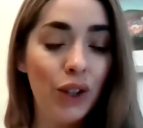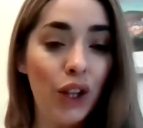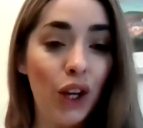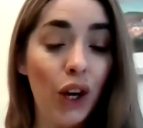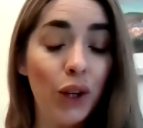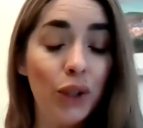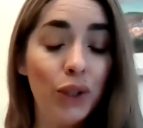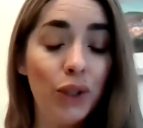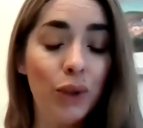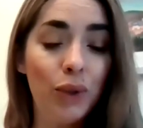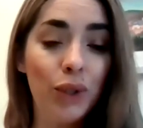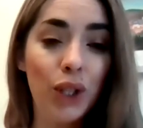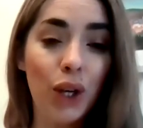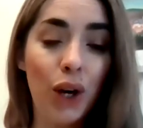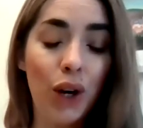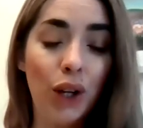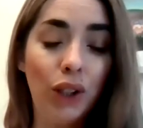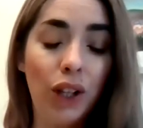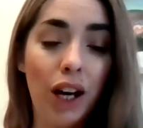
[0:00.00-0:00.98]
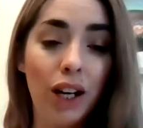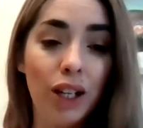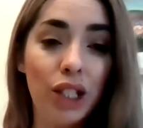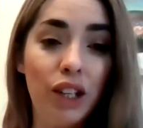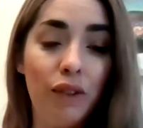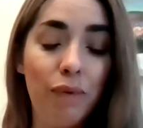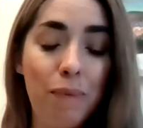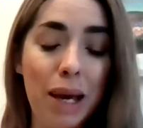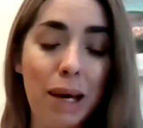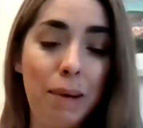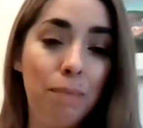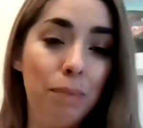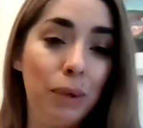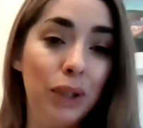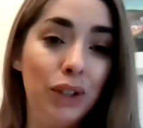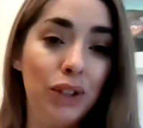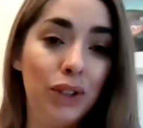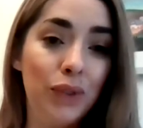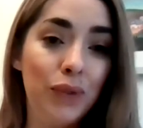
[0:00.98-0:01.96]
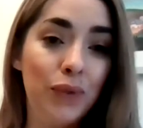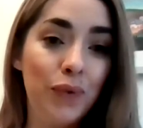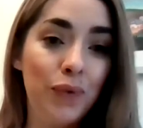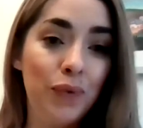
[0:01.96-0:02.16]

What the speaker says: We also saw lots of people,